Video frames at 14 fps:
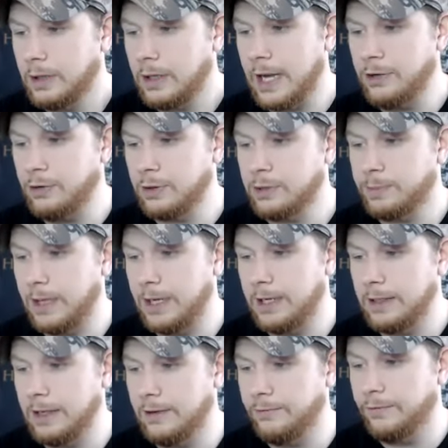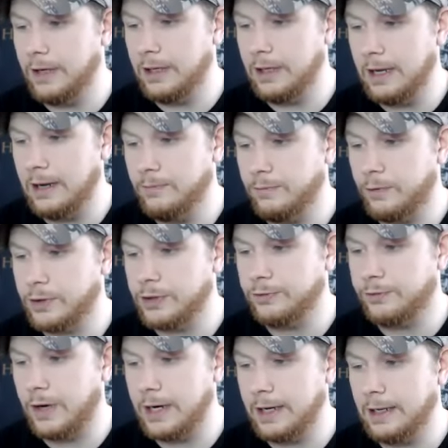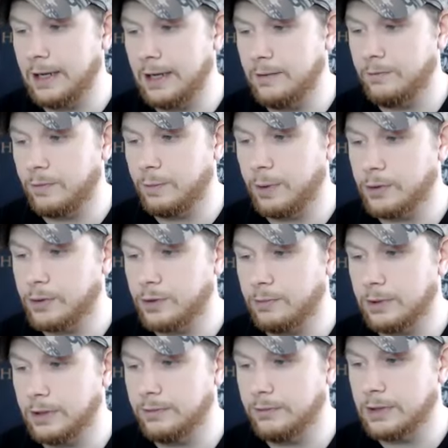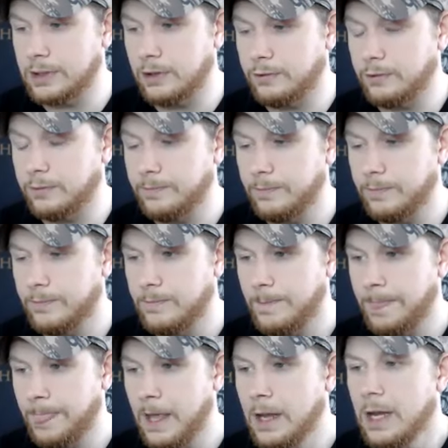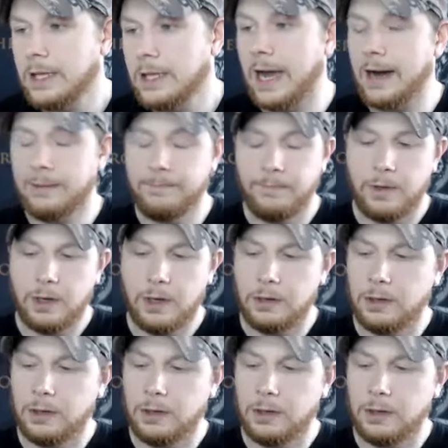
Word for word: Can you explain the infinite game versus finite game for personal belief in self? Yeah. Hmm.